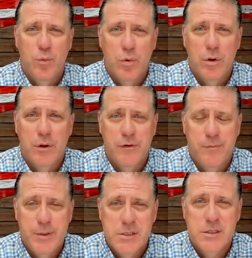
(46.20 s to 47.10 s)
the world
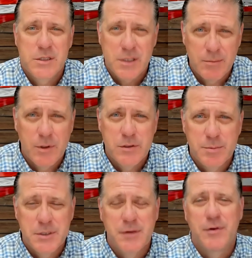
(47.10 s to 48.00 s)
of business, and most
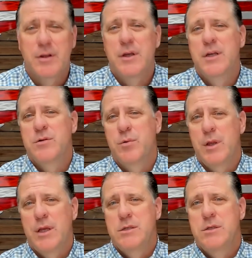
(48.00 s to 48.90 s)
specifically as it
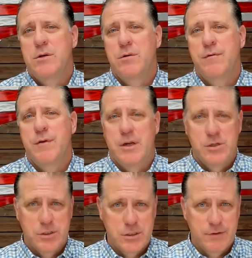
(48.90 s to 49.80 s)
relates to
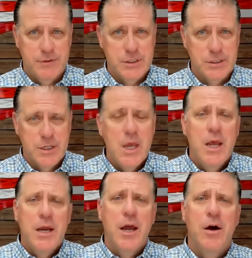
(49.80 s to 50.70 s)
financial services.
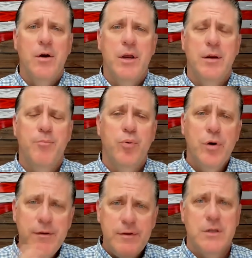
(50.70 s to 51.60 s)
Now, in a
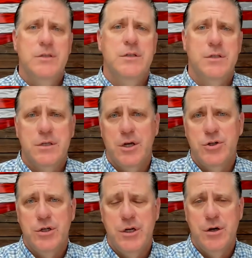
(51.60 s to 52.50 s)
previous
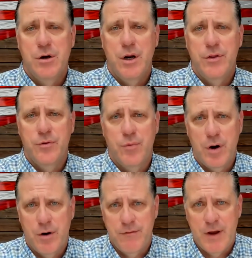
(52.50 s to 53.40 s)
discussion here at the
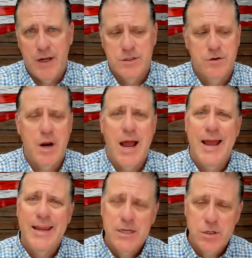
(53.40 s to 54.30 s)
RARE Advisor,
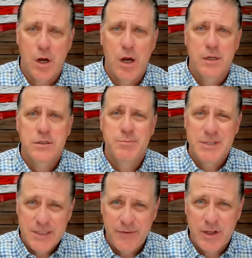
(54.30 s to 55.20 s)
I had talked
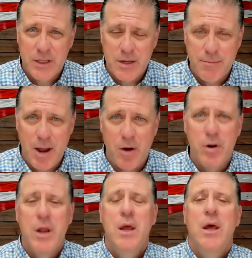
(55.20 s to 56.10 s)
specifically
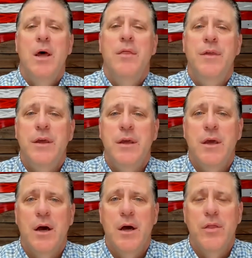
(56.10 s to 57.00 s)
about
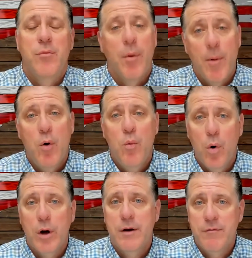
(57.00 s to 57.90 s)
the uh, the remote
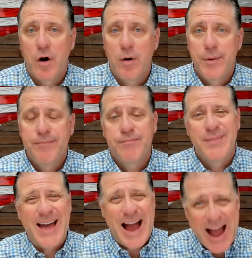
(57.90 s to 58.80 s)
work environment,
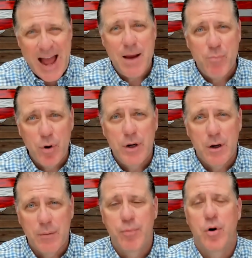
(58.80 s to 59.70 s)
the hybrid
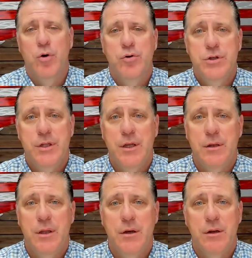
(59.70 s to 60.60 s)
approach
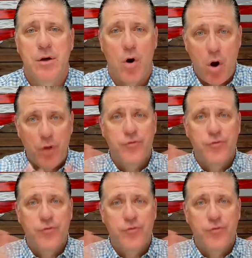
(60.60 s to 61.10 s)
that that in all